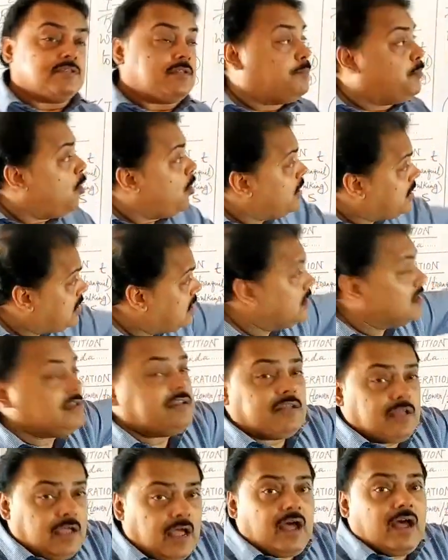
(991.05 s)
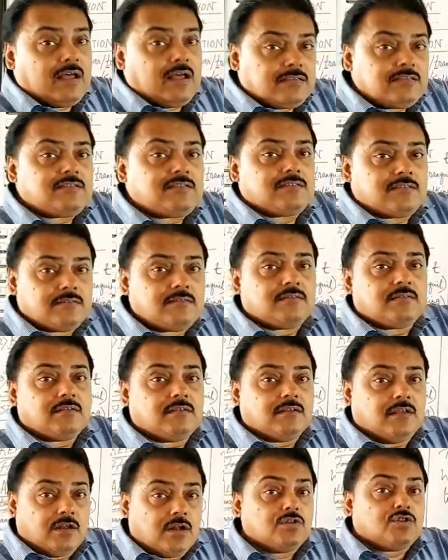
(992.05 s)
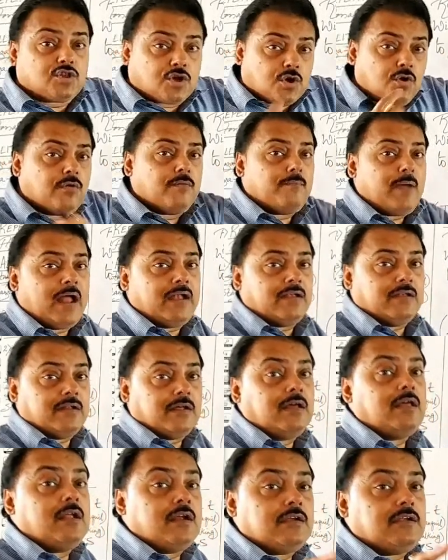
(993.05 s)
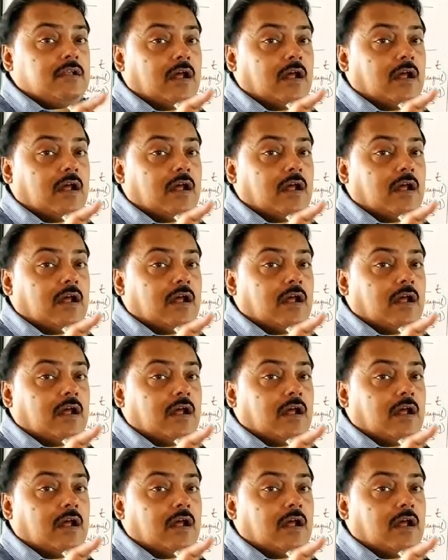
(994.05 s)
The poet has, through Amanda,